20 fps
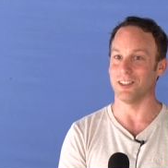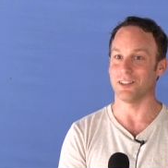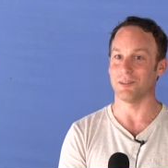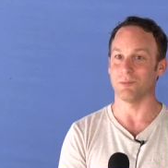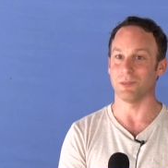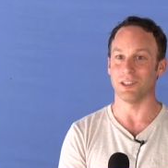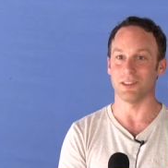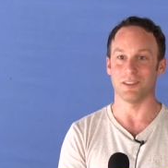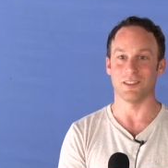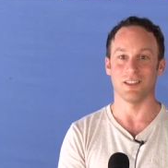it,
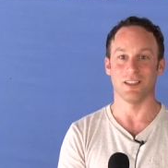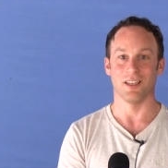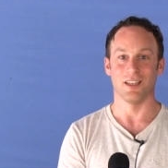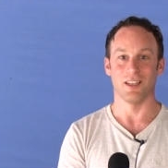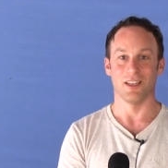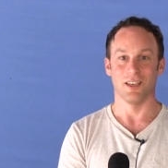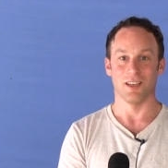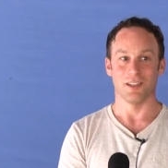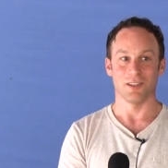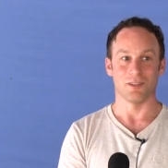but
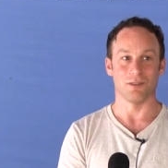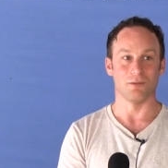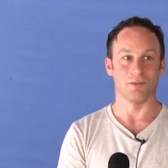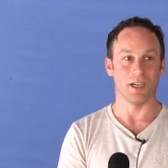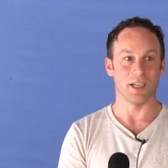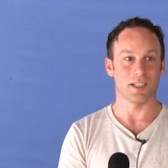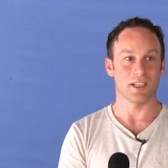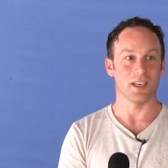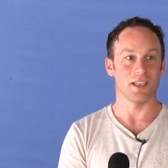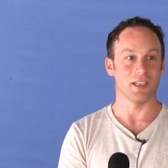to
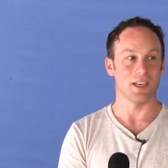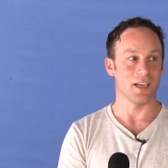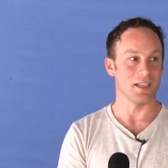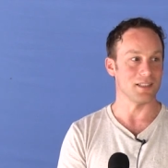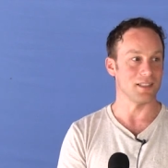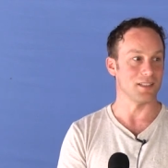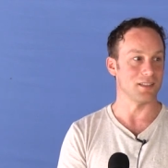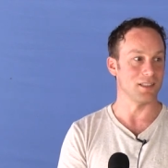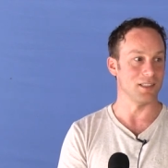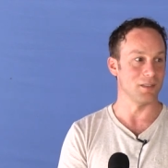
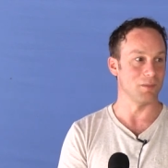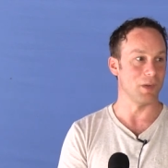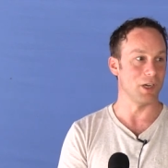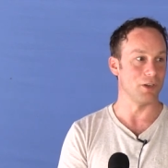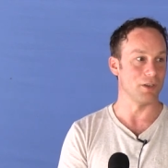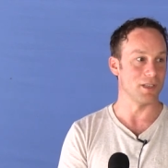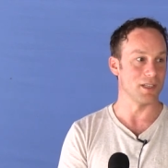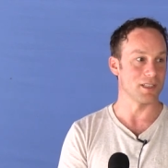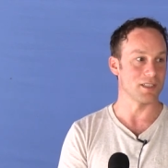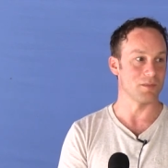recognize it in my
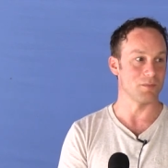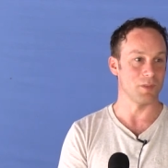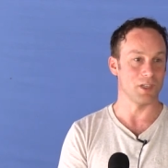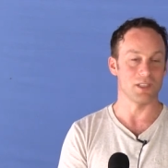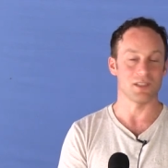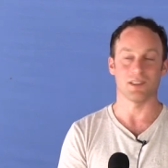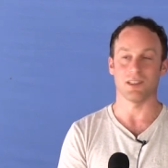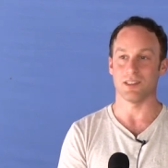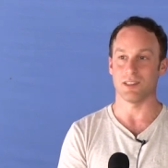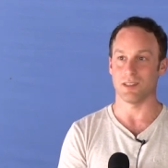own
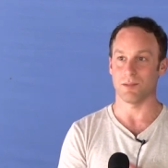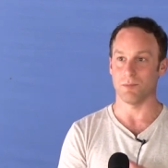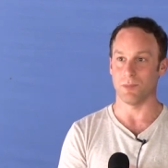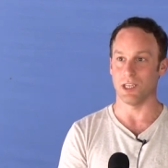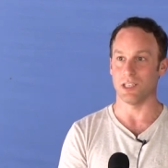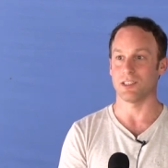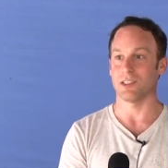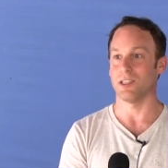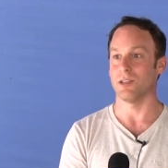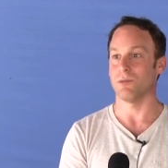experience,
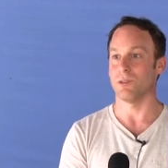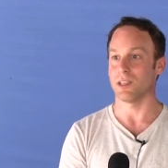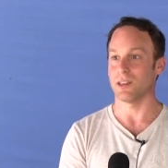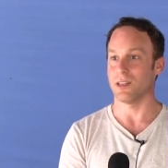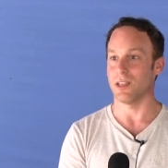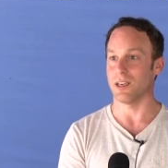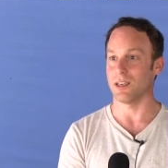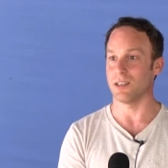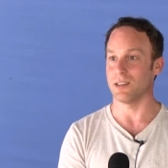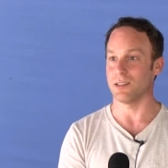especially with
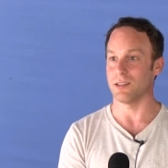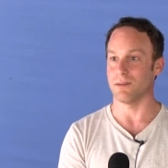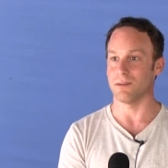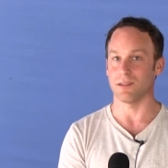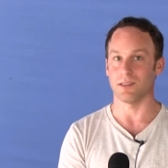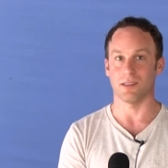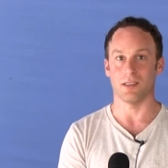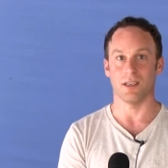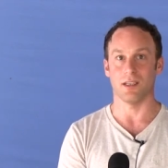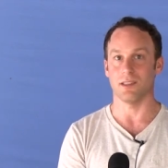negative
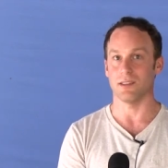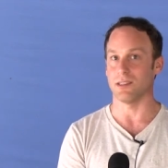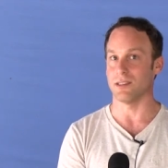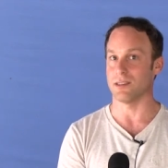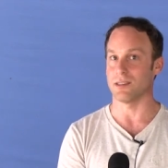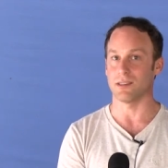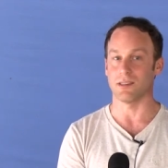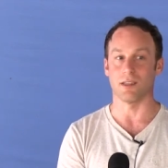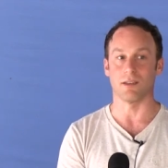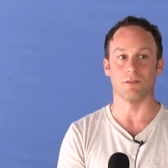states,
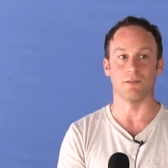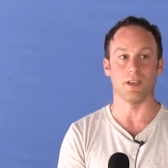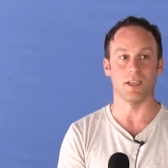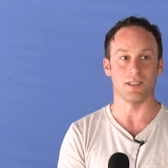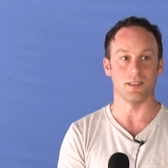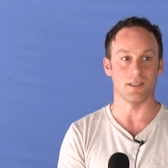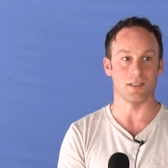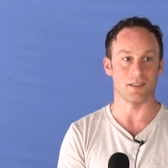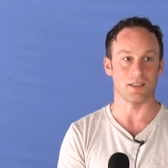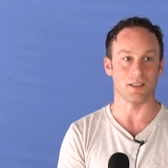it's the
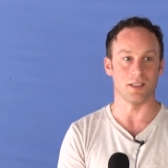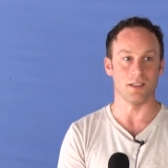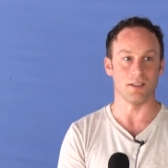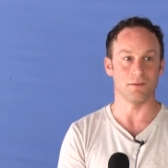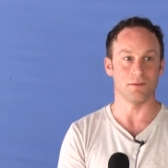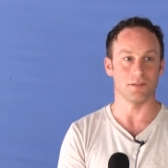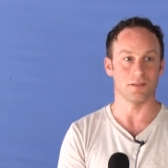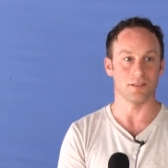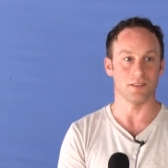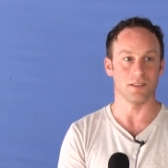greatest
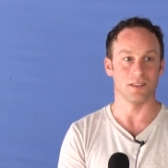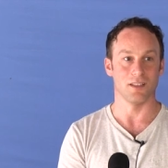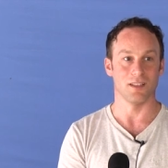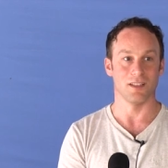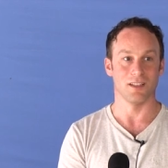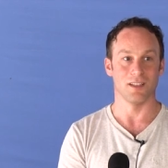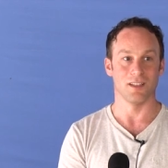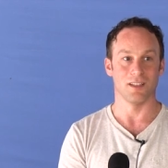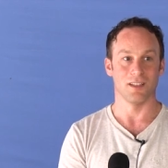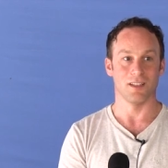gift.
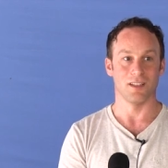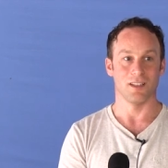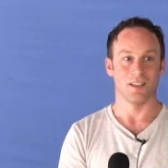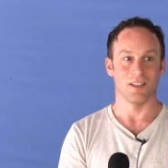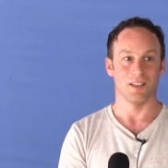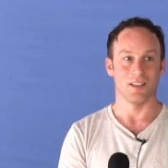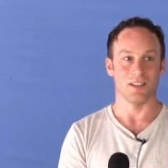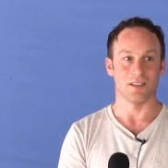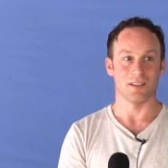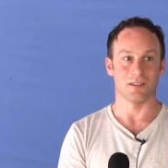
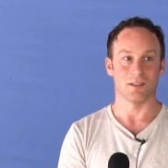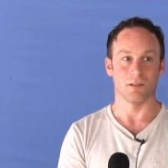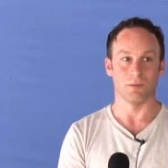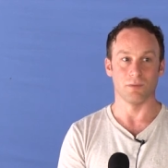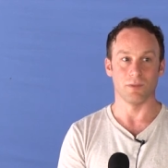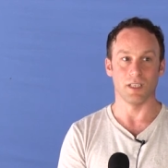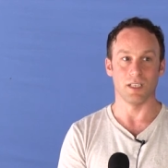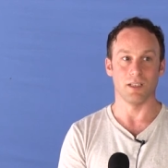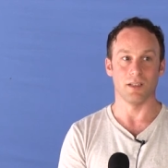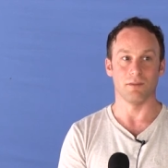It's to
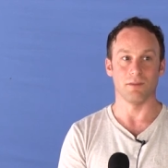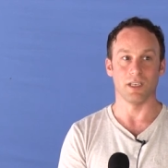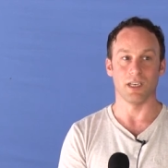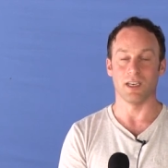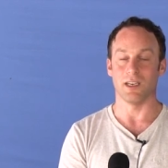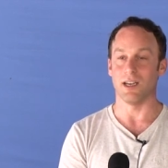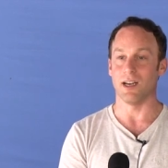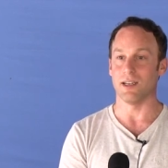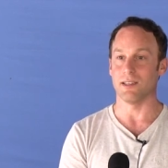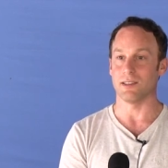really
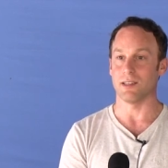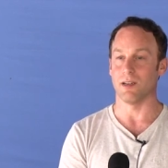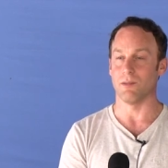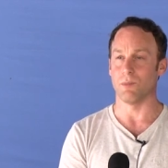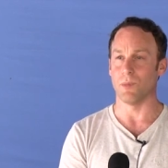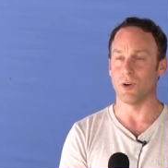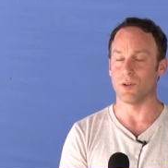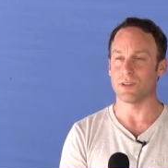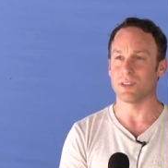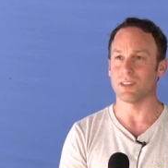realize our
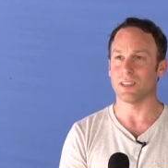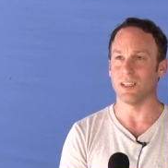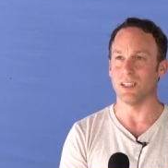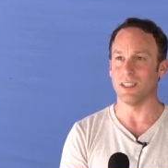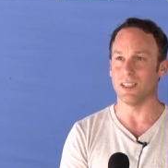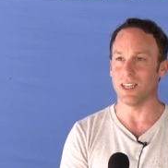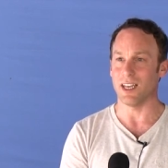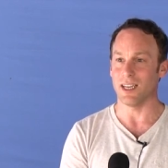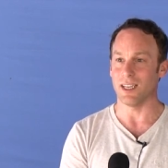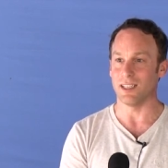most
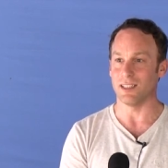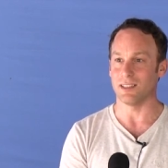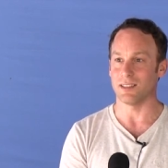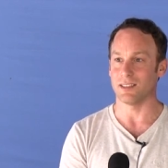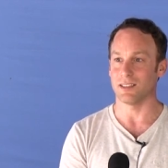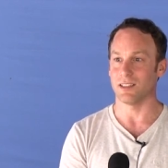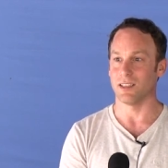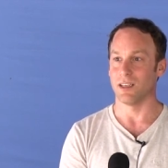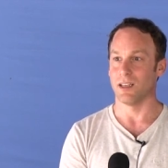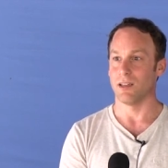
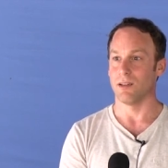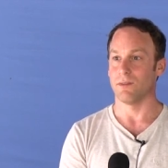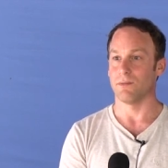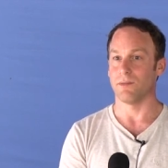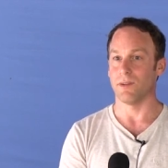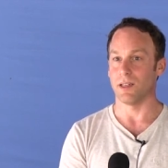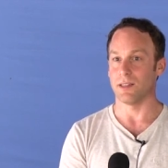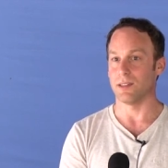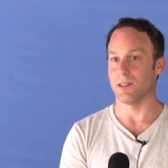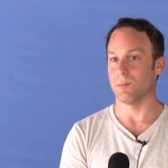innate,
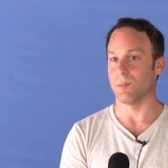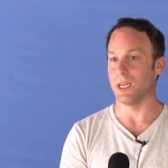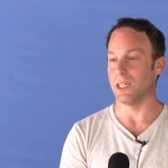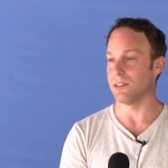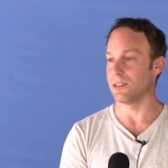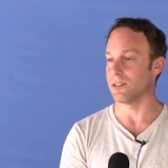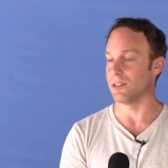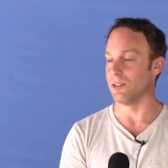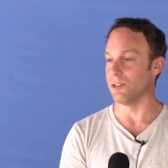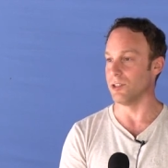
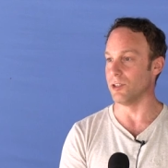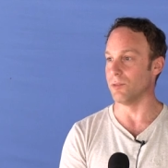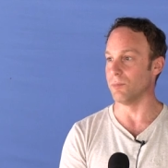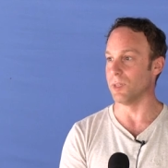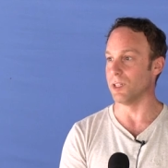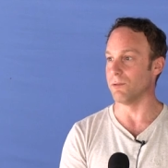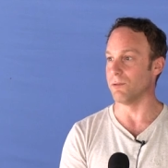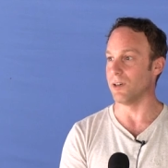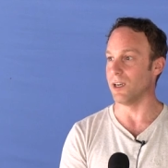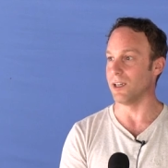fundamental
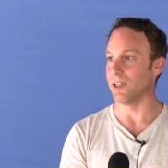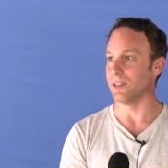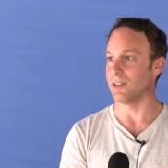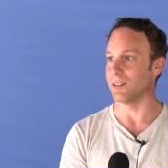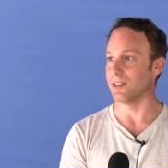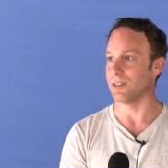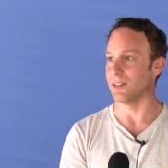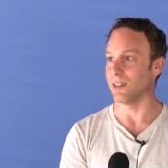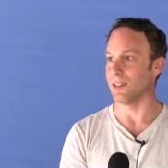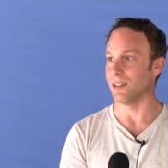human
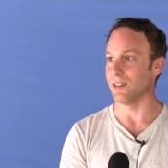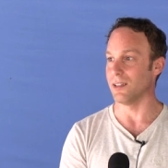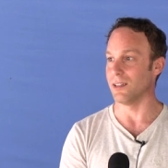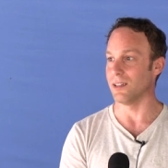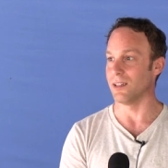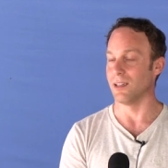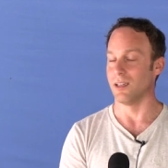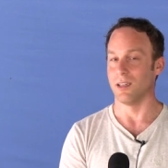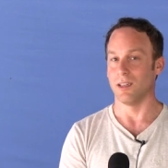right. And